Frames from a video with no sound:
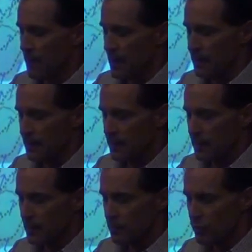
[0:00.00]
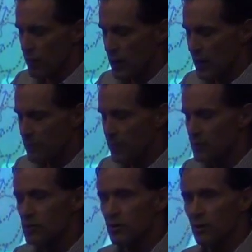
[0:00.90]
They create high
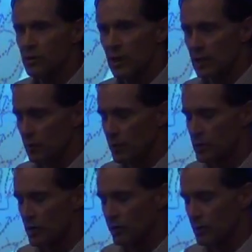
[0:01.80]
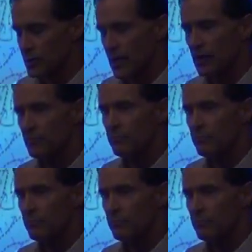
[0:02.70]
pressure zones like the one that's over us now,